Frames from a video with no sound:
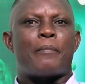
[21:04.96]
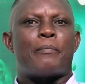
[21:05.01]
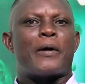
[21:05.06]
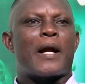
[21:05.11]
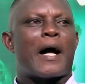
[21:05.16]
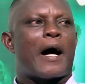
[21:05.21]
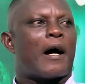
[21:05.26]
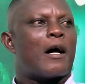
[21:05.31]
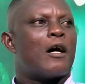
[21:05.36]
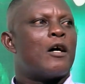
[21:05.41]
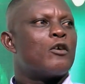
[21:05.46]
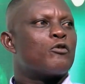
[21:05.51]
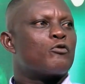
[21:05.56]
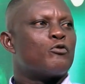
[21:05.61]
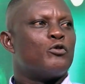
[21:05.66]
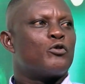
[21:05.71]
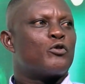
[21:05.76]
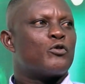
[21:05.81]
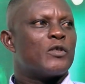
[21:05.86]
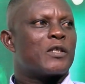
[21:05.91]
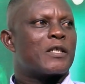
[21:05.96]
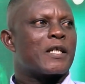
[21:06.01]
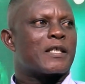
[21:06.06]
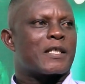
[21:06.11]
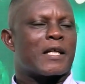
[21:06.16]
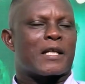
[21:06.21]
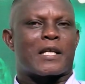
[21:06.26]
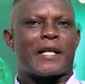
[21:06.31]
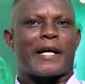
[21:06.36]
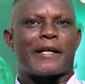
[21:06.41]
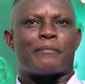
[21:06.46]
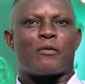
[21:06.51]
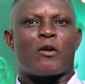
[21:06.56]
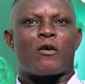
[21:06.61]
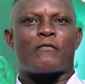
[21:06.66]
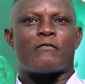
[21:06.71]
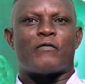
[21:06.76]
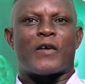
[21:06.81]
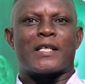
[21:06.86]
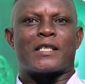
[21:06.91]
bra kuntunse satellite block
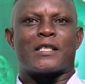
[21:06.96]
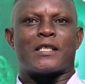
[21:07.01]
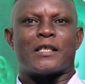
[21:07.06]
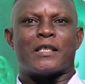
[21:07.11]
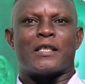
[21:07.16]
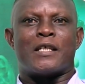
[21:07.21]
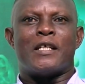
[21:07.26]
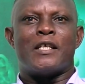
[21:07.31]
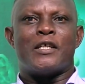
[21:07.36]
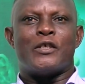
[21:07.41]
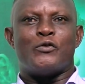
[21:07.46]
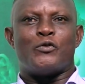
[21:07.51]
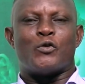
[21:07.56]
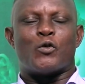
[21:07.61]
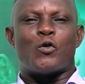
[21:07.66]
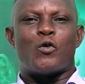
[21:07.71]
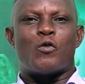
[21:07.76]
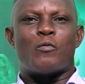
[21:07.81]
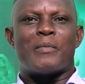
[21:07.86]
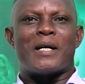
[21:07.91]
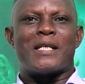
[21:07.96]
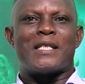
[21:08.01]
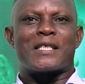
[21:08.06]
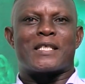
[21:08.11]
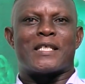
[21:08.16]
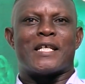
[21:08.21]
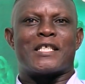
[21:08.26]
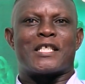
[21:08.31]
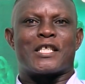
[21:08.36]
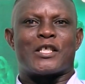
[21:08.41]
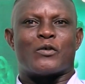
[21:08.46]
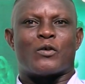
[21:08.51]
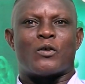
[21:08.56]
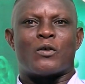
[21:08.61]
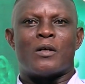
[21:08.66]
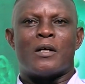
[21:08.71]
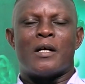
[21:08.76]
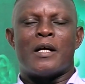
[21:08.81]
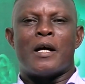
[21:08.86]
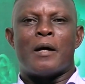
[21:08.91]
factory Joe Medicine chiri wo
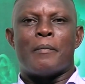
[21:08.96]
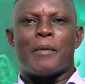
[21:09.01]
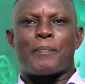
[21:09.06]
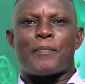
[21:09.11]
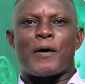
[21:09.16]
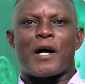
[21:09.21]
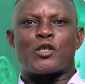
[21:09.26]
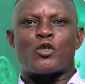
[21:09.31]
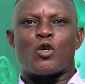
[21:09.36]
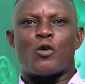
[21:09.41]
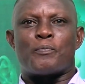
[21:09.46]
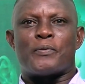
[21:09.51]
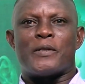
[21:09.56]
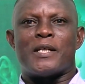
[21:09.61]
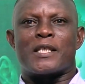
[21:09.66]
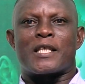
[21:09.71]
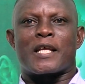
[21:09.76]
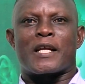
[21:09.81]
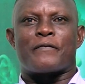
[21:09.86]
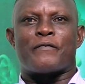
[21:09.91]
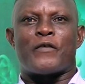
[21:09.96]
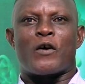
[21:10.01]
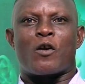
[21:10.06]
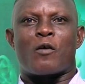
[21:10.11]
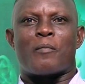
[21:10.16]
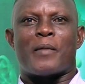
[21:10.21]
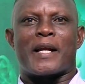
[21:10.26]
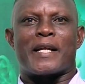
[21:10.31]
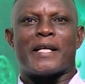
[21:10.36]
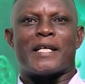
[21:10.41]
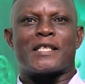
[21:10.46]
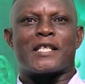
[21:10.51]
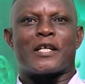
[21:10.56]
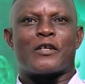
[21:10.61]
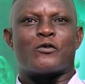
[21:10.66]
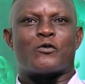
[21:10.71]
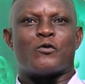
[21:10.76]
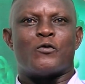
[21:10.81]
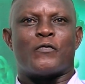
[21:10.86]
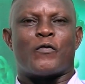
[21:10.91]
e pa chopie telephone amane ye zero
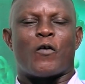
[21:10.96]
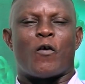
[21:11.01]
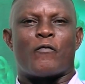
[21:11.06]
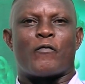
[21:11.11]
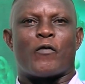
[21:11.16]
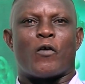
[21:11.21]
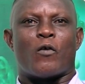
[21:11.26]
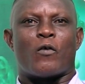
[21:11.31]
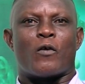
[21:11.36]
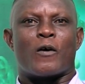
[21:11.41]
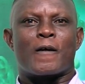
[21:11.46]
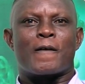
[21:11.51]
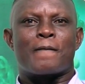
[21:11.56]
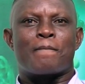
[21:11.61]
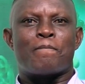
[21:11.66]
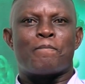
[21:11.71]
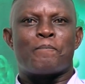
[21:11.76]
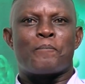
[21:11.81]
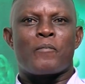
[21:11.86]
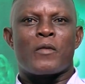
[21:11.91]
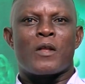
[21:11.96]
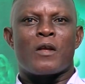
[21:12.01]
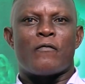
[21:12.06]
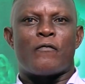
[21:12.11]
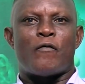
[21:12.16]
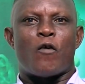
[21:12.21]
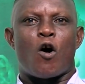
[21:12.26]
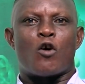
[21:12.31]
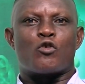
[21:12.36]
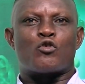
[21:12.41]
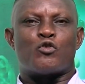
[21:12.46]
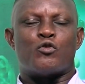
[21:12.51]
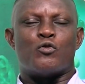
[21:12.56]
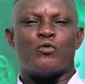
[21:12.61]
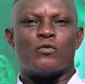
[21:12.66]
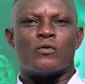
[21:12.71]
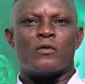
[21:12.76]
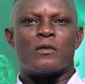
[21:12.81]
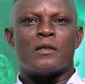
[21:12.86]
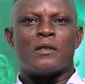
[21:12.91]
two four four four two
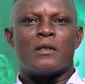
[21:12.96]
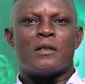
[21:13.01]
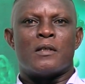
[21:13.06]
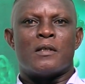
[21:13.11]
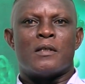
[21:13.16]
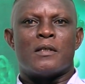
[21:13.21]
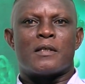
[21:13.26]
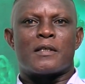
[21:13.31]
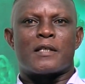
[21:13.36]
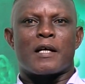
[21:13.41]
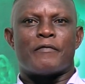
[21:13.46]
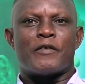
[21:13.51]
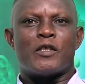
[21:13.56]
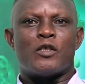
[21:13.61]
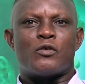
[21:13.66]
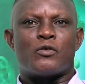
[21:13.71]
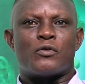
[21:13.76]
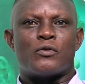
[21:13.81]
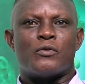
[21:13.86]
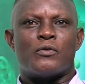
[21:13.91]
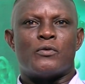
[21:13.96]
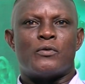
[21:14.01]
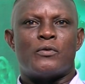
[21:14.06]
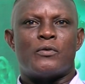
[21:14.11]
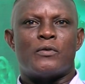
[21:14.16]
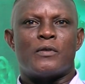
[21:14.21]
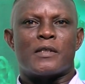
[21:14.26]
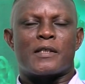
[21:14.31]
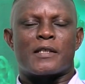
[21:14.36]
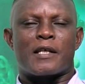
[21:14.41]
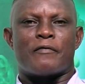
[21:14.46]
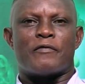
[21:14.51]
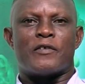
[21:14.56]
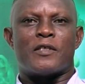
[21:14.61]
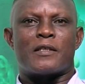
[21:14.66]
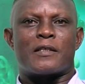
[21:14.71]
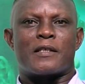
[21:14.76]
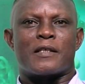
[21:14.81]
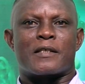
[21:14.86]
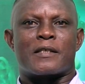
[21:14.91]
seven two seven
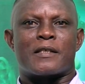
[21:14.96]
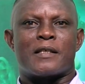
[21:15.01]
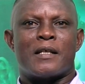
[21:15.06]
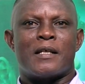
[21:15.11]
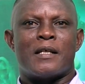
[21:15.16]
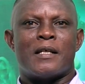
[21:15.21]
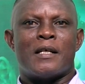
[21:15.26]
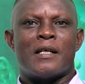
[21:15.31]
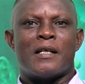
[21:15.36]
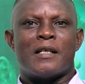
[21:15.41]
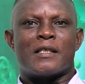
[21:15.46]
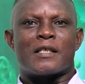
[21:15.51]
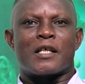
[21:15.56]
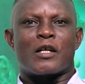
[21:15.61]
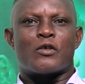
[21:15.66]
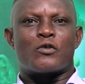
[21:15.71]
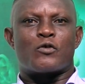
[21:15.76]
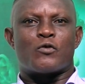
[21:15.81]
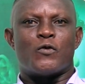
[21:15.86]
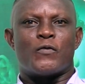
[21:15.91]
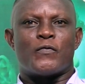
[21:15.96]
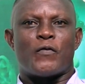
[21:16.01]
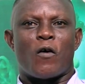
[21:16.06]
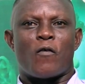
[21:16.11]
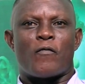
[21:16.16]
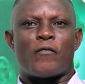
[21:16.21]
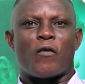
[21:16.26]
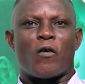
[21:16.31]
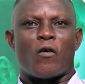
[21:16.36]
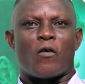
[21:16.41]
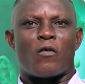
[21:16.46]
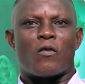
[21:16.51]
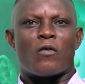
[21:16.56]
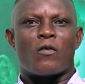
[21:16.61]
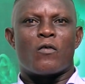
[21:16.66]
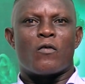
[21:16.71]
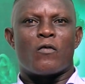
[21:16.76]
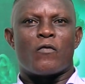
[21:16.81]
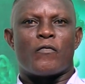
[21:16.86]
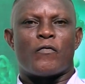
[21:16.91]
six zero two four four
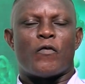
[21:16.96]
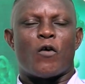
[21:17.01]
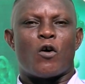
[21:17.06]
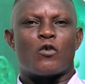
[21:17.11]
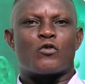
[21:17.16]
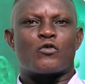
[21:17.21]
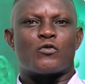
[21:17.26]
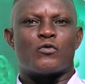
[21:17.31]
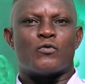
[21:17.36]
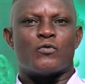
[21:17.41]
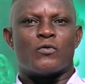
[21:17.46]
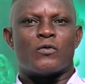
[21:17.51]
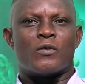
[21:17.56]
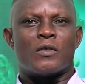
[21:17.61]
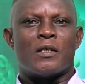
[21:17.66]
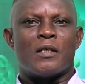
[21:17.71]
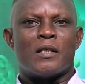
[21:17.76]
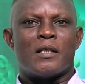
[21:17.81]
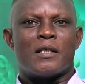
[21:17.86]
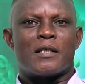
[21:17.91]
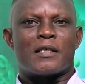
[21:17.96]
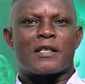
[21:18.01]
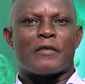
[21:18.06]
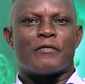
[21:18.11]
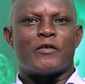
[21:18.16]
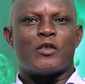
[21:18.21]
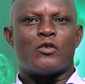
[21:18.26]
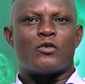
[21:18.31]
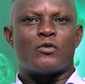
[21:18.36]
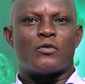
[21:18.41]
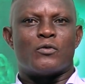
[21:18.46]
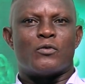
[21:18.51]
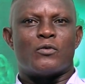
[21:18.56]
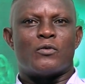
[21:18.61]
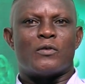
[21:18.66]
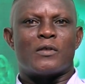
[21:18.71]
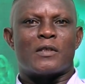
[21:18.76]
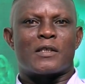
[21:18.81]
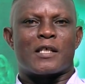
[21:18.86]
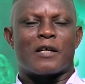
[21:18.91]
four two seven
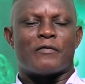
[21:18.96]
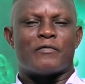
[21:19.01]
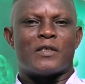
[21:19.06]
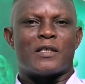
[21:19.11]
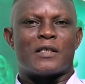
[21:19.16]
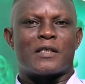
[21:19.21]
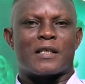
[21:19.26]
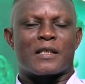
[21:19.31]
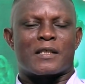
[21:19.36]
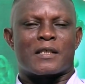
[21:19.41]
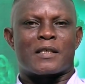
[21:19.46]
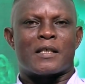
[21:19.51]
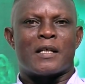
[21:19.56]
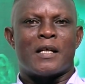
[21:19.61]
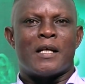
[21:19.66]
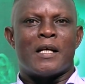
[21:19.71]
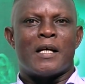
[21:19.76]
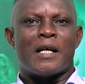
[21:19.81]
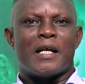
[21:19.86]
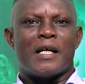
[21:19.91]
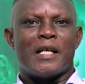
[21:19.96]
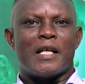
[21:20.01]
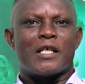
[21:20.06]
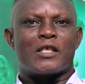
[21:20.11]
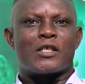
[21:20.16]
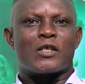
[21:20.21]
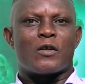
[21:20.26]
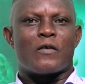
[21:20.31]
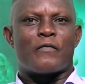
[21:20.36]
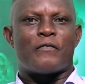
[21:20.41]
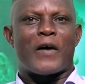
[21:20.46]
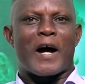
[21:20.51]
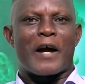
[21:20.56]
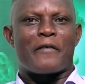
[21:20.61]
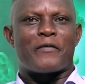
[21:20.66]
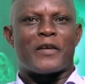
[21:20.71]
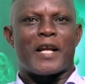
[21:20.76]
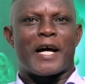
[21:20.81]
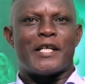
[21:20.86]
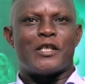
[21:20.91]
two seven six and zero
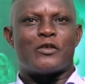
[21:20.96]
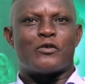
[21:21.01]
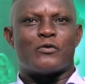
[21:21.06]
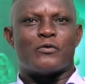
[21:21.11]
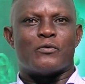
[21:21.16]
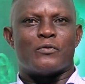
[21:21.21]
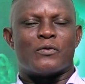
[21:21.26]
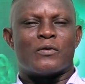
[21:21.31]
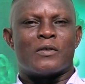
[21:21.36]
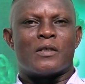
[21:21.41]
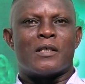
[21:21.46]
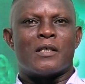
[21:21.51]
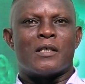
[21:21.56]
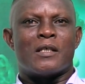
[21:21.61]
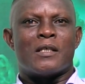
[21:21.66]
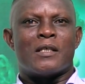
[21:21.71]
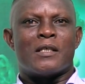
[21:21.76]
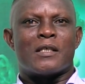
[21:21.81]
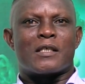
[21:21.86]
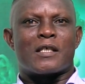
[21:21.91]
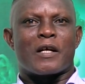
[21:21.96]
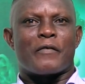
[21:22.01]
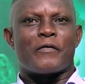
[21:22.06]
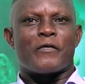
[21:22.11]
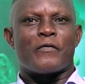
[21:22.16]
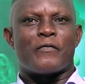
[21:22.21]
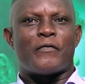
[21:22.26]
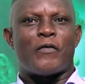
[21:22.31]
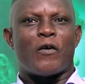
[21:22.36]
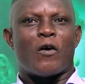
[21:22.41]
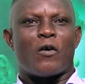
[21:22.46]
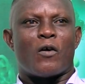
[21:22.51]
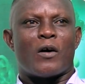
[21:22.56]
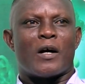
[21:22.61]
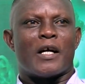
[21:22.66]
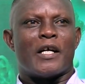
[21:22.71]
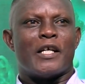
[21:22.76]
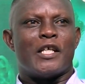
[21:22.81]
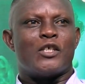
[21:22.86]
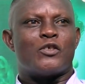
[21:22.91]
five nine two seven four
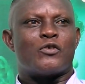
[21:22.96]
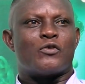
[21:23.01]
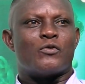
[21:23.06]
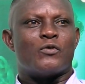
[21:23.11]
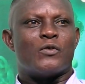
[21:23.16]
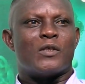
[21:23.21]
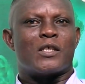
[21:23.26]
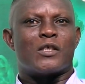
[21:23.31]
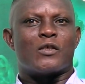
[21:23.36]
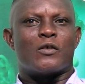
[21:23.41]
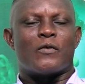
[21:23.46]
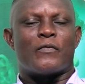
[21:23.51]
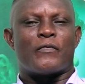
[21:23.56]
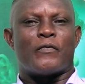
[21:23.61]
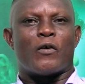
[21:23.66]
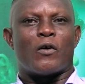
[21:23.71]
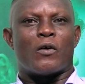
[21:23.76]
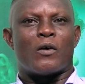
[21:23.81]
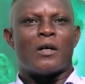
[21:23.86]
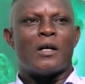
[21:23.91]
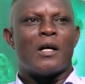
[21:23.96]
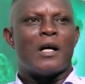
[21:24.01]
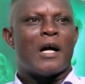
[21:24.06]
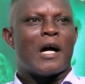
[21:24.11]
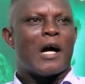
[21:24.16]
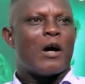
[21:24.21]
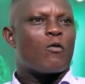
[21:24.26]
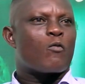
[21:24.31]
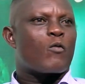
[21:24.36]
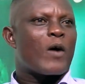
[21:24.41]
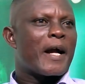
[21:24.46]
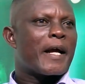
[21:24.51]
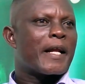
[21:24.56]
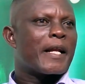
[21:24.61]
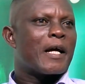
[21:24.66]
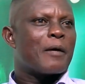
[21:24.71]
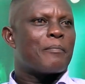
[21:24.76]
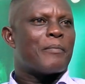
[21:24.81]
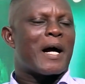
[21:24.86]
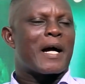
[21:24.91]
eight two zero four enkwa hene
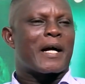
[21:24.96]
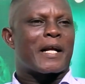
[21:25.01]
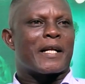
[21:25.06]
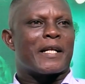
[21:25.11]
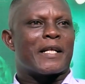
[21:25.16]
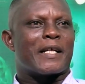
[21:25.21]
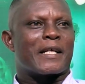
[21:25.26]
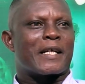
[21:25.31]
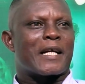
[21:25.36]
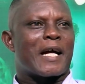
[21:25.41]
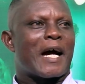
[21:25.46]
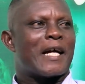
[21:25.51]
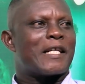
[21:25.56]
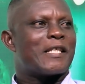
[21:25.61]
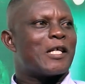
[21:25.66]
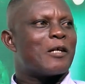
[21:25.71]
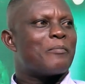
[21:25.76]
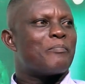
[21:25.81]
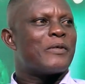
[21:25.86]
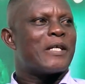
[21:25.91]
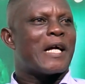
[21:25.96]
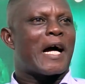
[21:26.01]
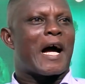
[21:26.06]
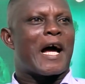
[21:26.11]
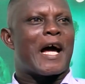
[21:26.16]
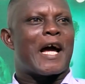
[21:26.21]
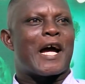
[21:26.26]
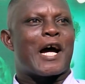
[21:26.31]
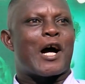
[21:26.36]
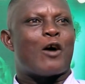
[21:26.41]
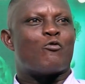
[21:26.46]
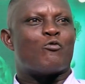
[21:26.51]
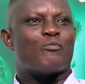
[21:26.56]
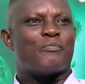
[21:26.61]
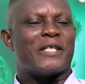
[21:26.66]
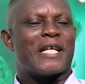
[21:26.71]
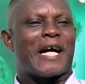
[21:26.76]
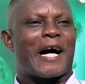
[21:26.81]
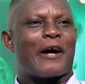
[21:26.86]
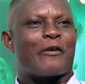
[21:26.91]
heba clinic ade bia e ha
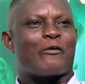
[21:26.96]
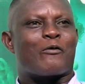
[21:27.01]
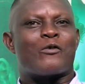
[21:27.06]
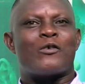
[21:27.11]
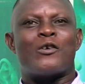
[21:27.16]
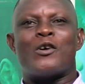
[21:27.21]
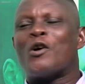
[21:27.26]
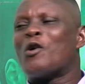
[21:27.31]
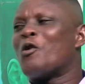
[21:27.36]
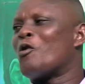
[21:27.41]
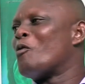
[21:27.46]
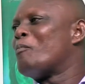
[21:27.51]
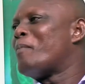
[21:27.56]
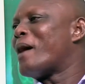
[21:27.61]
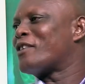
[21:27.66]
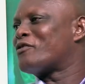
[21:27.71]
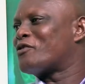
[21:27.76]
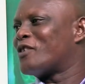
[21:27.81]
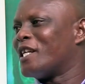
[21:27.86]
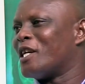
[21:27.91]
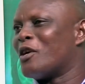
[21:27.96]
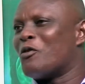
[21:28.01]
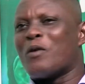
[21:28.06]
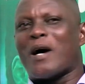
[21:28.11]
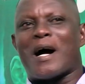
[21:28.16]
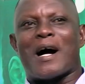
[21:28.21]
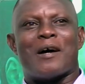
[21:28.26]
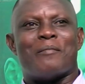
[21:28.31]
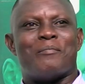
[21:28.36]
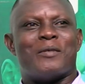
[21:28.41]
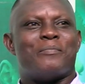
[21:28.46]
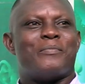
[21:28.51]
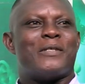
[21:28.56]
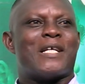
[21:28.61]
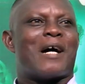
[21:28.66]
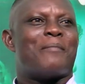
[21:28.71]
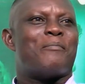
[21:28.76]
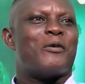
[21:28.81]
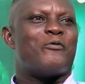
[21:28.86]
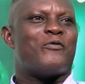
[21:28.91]
ubia no okay baso ye wa
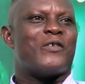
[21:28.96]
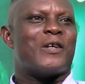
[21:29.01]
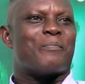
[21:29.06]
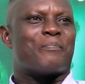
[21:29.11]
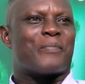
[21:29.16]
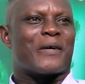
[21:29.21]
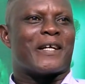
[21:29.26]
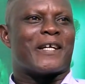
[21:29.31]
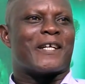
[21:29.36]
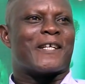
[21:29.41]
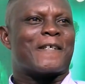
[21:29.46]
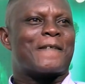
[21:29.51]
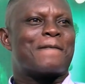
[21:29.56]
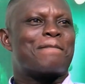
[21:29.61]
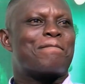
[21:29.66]
bibia de pe